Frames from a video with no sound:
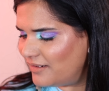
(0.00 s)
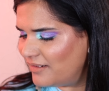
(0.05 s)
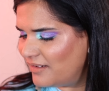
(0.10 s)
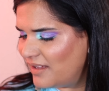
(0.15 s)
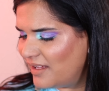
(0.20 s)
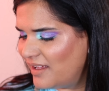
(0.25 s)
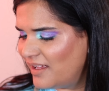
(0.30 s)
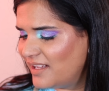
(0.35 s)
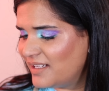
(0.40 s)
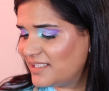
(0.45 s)
It
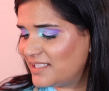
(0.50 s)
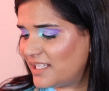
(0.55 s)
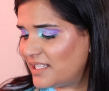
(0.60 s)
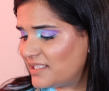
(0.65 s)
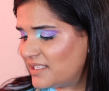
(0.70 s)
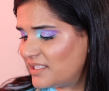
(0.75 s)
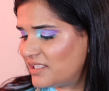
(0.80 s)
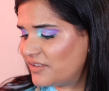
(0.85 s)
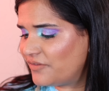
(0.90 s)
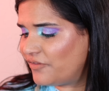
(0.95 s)

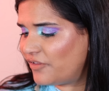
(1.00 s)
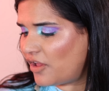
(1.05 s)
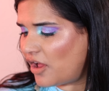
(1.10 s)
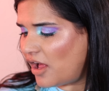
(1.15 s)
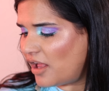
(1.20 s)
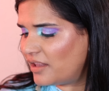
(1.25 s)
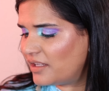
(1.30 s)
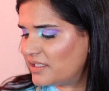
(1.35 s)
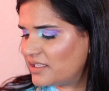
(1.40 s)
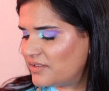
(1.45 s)
says it's
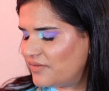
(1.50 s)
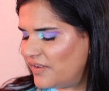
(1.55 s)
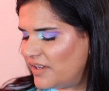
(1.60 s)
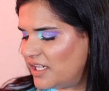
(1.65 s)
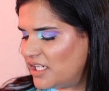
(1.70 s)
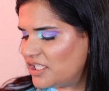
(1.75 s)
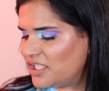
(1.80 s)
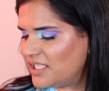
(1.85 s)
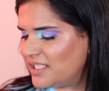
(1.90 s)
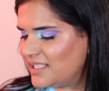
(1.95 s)
flawless
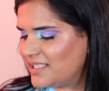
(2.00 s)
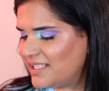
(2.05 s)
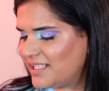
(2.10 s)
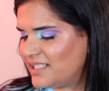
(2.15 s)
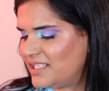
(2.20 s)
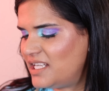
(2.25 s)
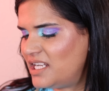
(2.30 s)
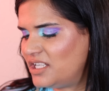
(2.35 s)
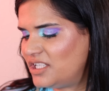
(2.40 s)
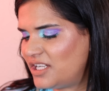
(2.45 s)
finish in
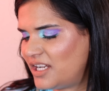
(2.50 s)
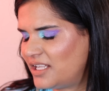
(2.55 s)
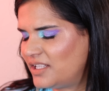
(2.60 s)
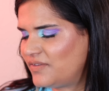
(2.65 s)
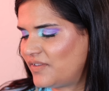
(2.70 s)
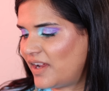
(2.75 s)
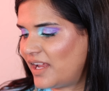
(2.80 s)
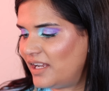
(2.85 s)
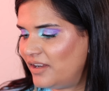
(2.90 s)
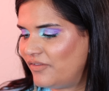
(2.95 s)
sixteen
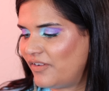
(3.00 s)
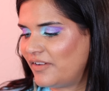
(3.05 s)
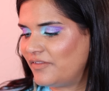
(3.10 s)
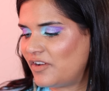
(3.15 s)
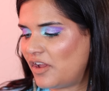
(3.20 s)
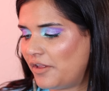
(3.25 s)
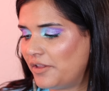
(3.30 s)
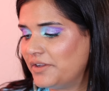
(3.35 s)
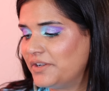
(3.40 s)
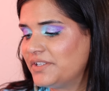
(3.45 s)
shades for eighty-five
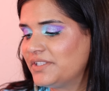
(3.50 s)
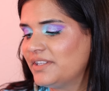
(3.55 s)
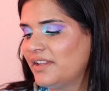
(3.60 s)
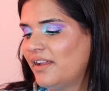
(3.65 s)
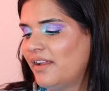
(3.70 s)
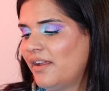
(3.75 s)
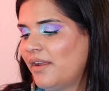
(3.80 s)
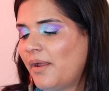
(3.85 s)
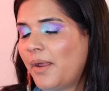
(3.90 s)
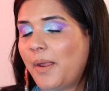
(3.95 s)
dollars.